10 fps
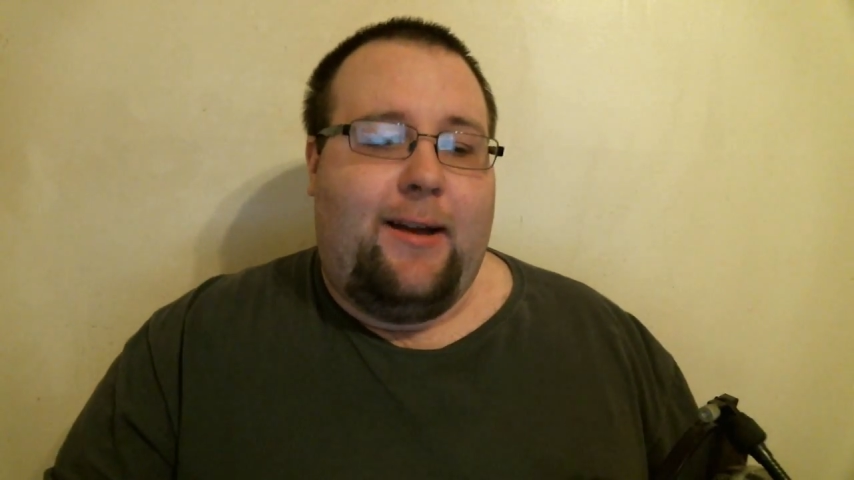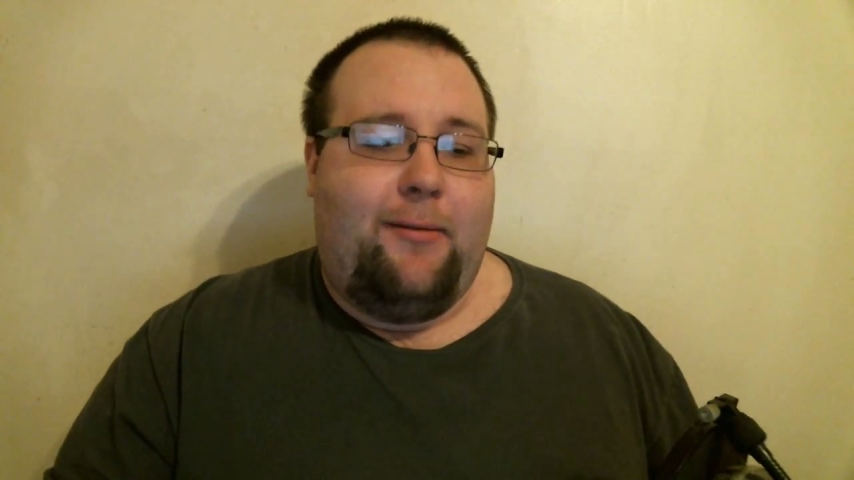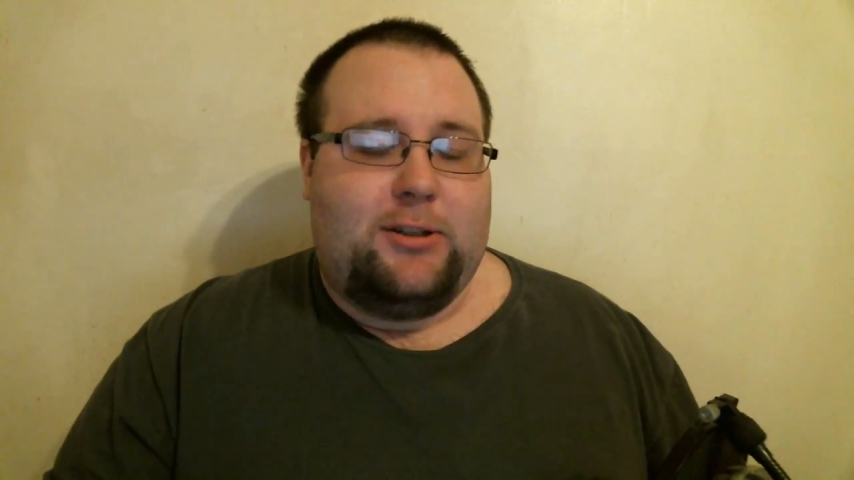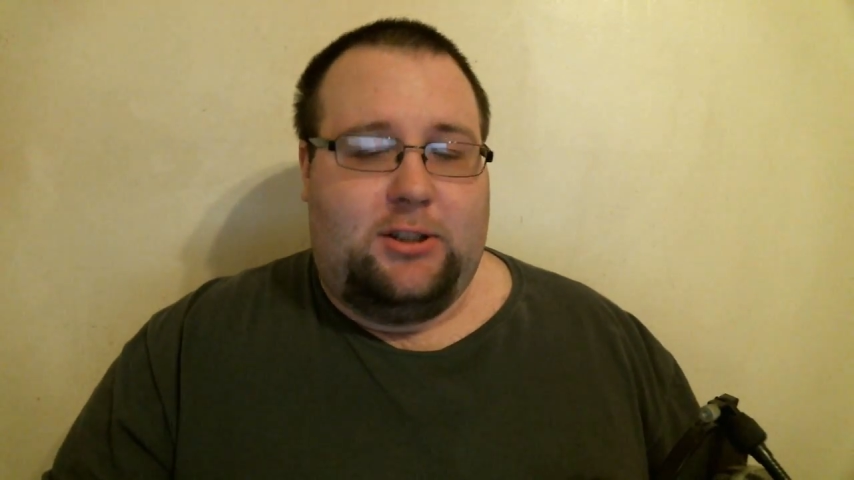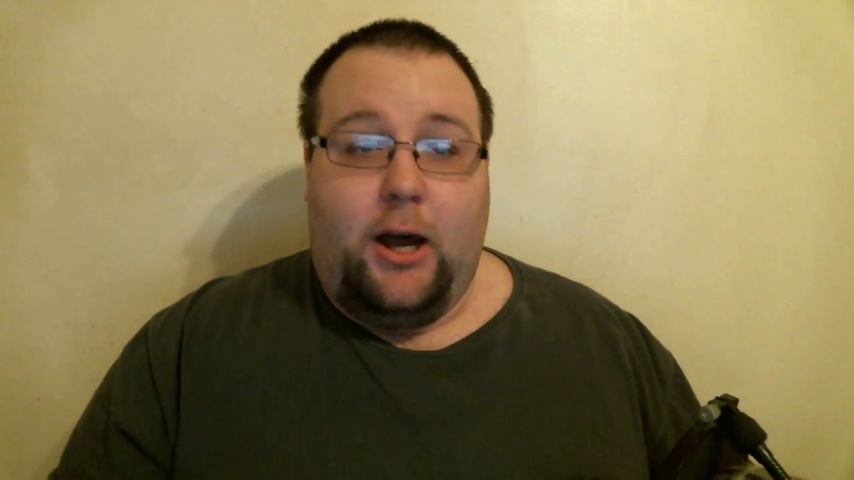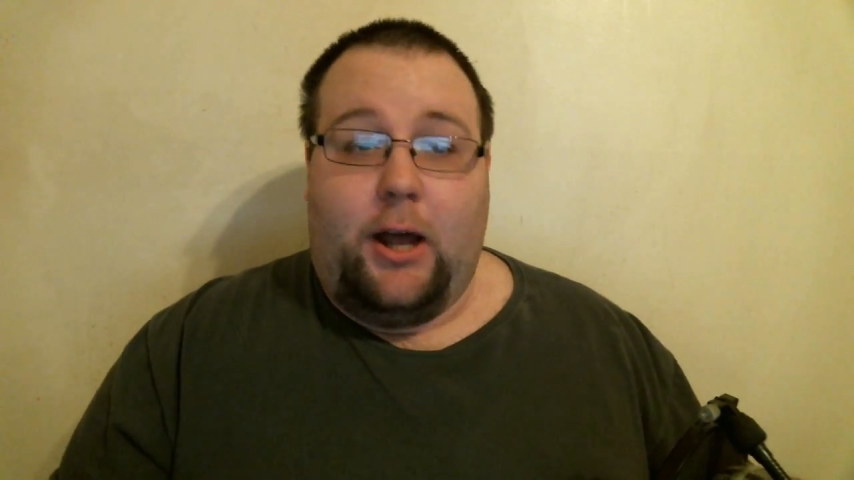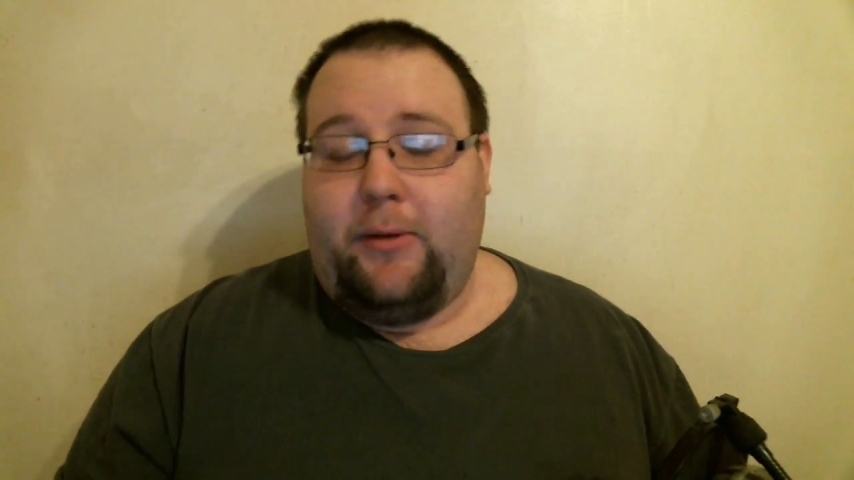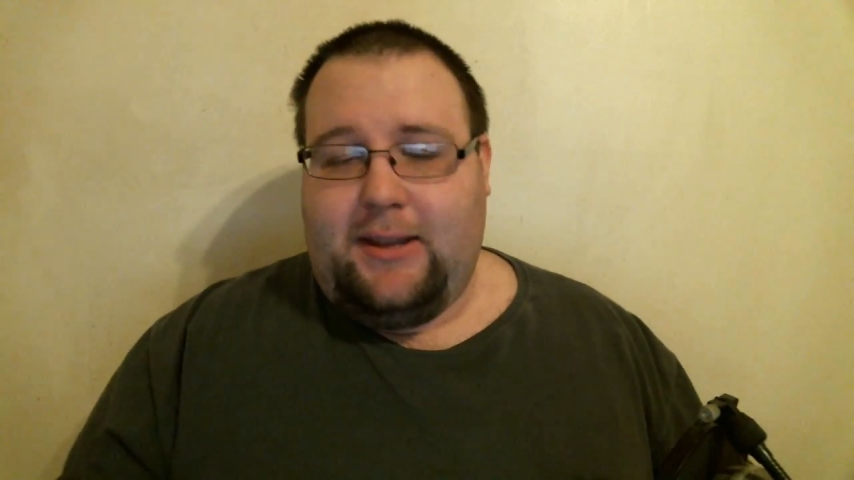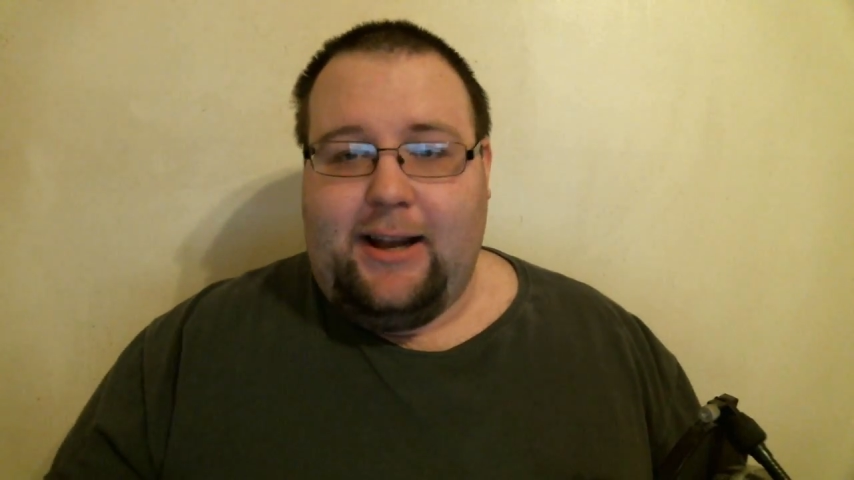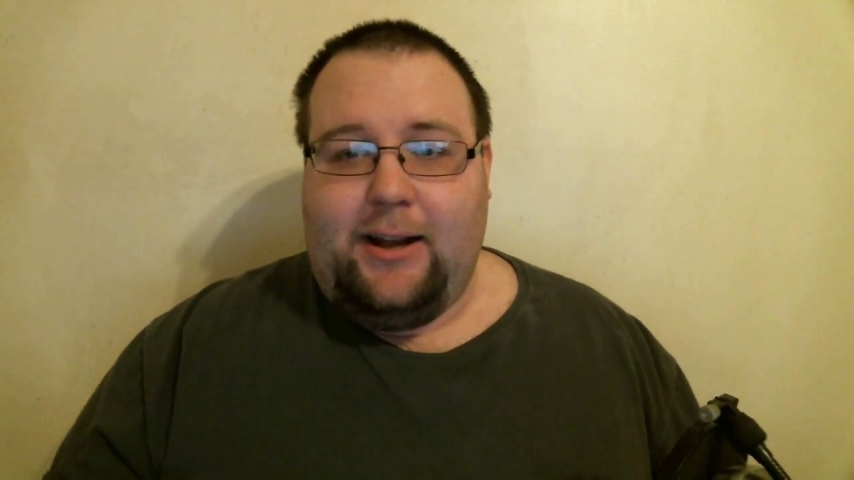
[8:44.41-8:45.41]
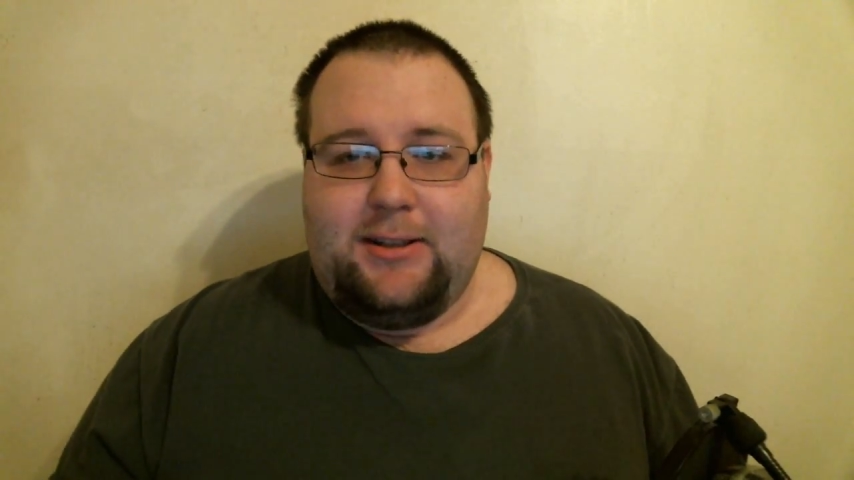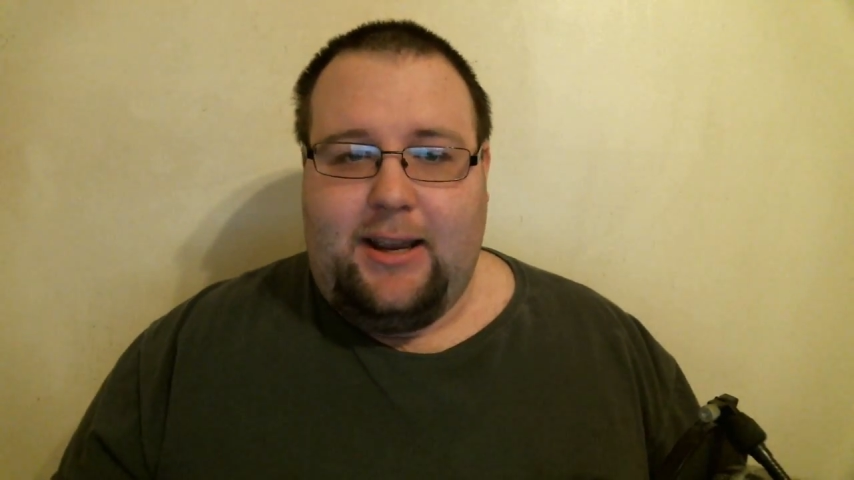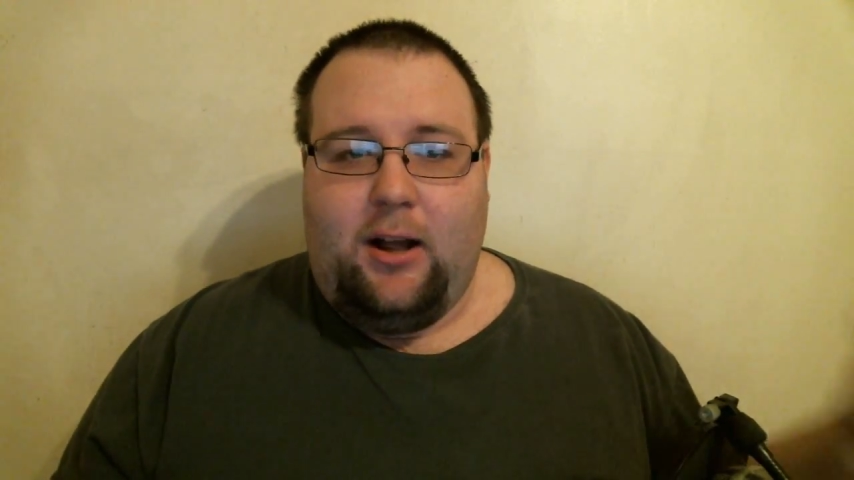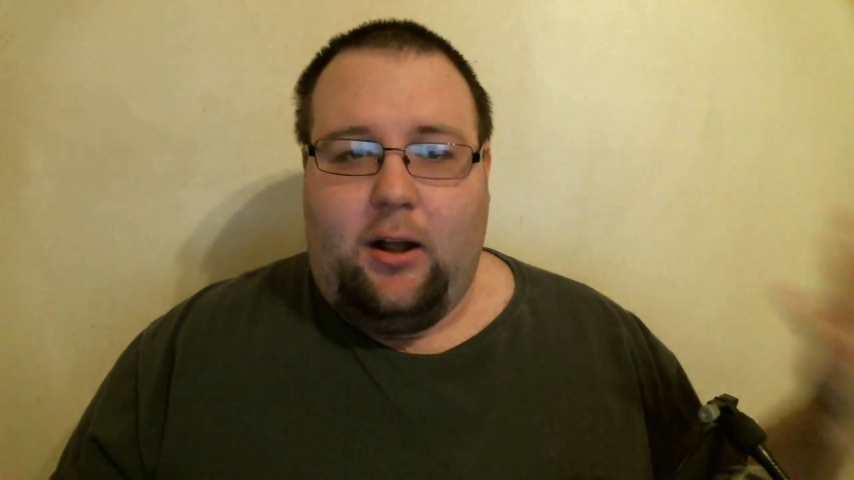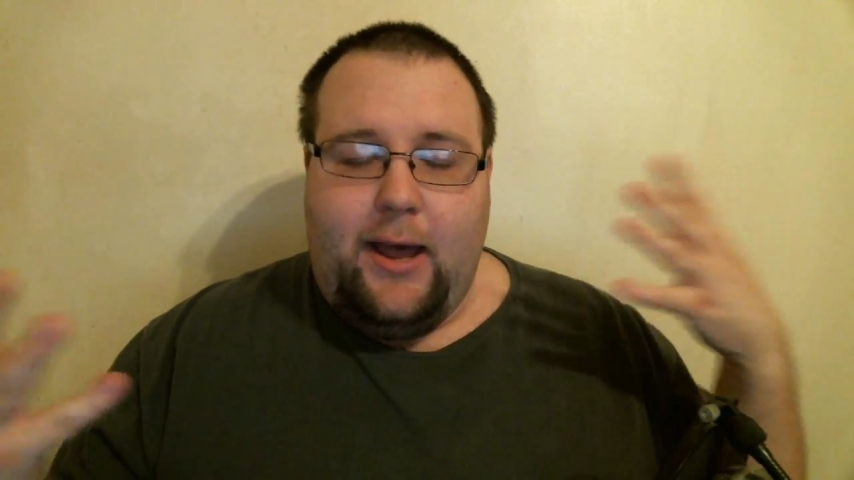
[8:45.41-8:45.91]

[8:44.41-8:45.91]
was done with Telltale,